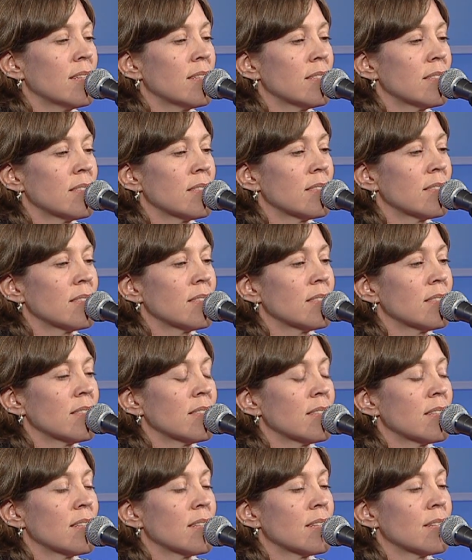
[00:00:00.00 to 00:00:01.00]

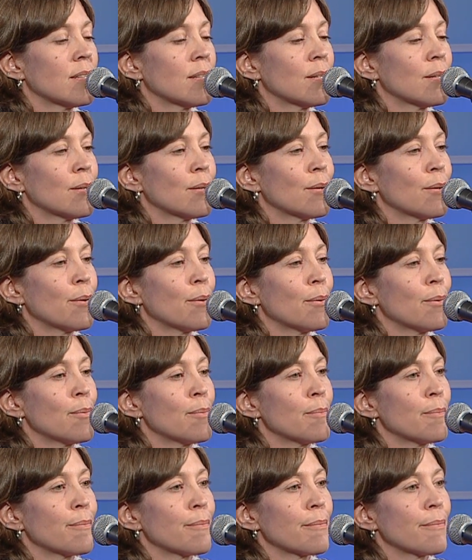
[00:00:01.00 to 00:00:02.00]
Nothing is said.